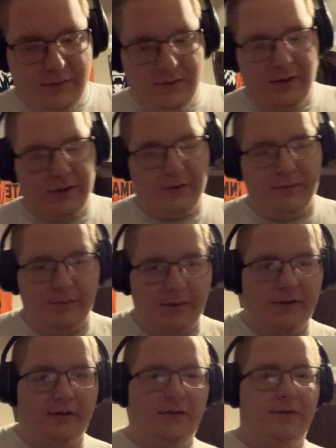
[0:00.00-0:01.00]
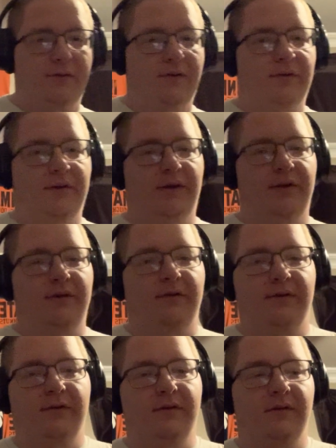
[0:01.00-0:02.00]
I can make this all day
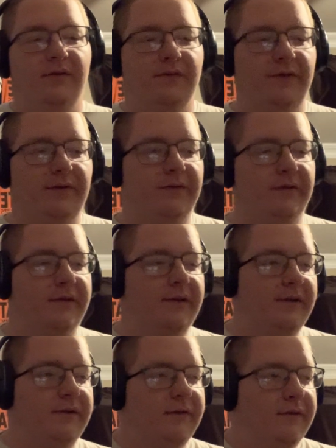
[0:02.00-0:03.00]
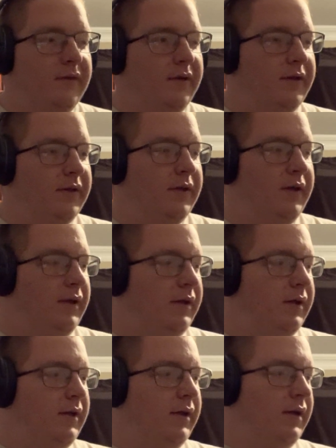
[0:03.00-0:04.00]
of everything.
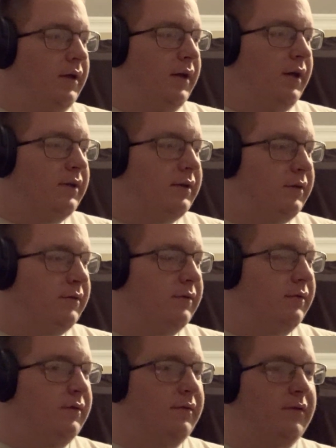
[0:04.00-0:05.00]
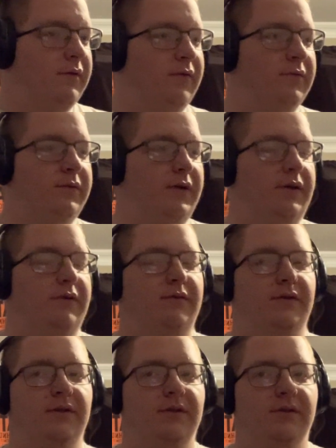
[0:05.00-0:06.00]
I can go around
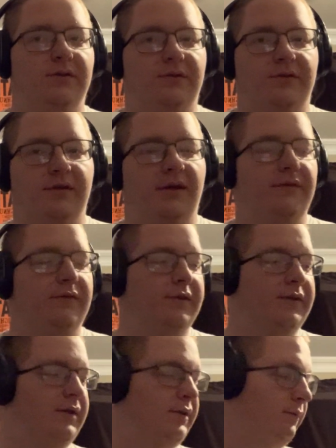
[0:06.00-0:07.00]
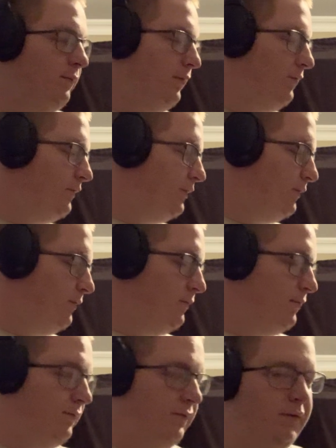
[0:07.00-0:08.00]
showing everything in my room
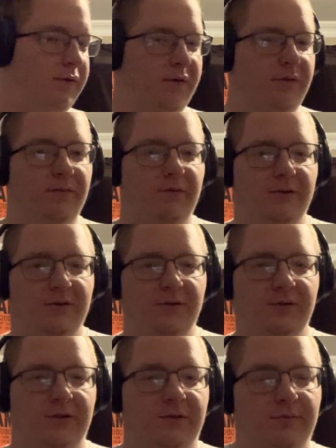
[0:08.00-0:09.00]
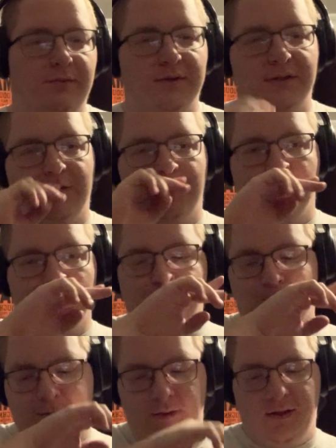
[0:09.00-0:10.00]
of what you should bring
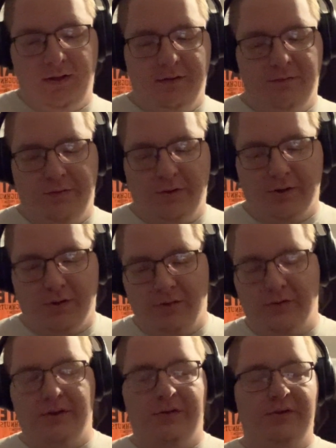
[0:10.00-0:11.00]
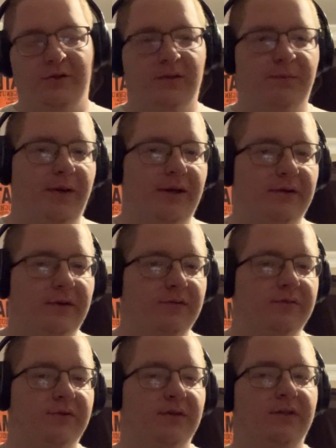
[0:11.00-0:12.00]
if you're going to those back
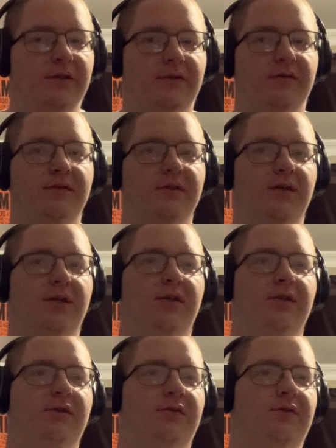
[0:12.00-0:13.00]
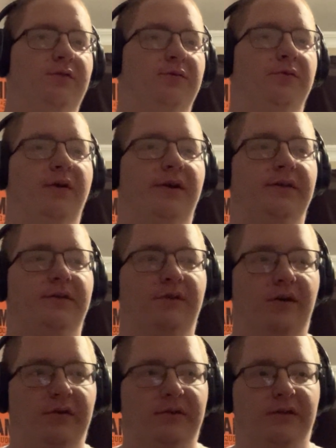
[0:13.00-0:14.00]
countries to do
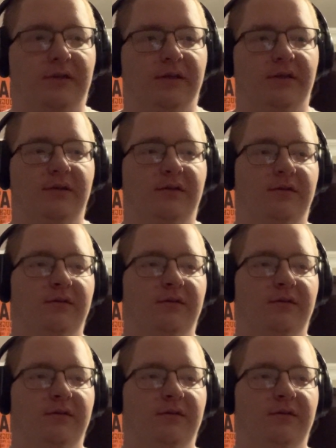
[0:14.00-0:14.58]
Antarctica.